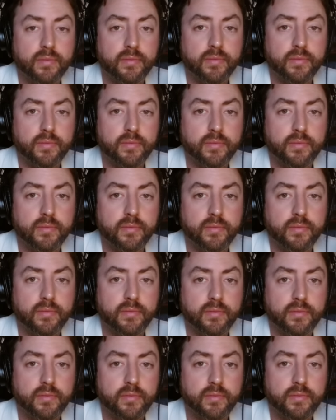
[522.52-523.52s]

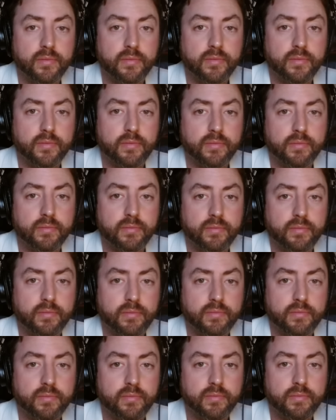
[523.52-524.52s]

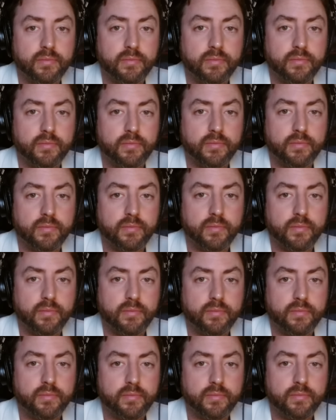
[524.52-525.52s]

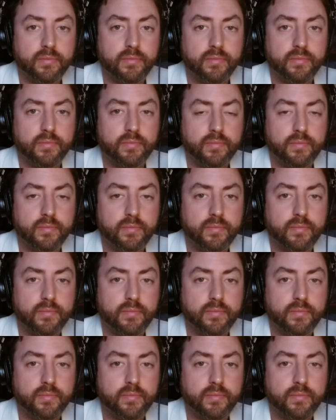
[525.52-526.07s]
The person shown says nothing.